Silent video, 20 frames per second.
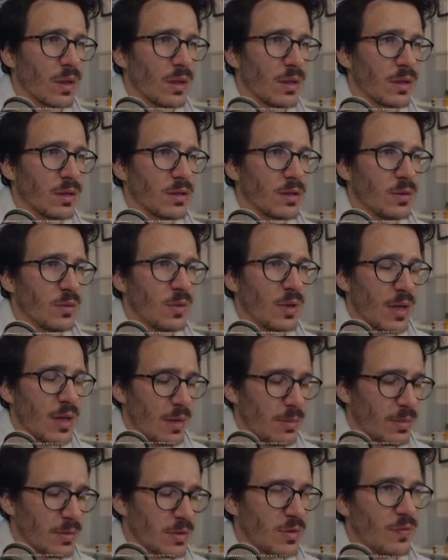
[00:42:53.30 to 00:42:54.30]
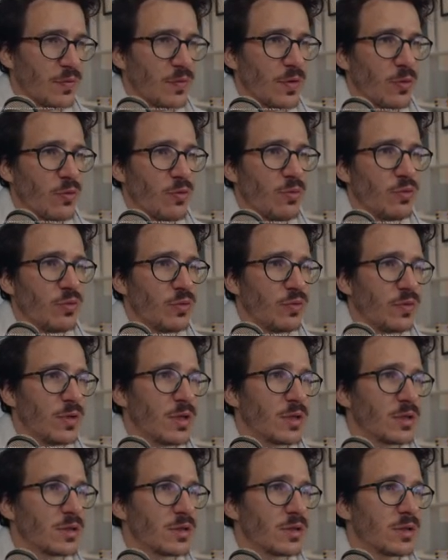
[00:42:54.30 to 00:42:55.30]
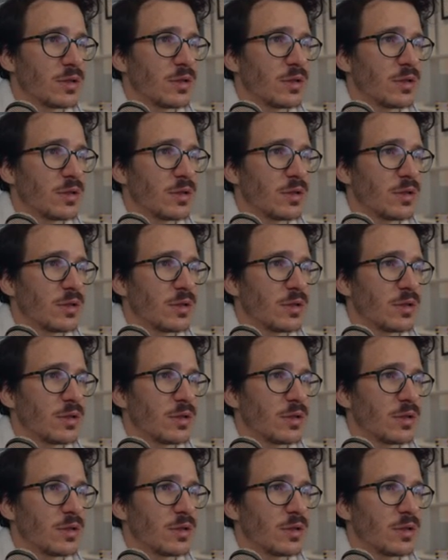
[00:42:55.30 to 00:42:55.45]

Let's see what happens if I remove this.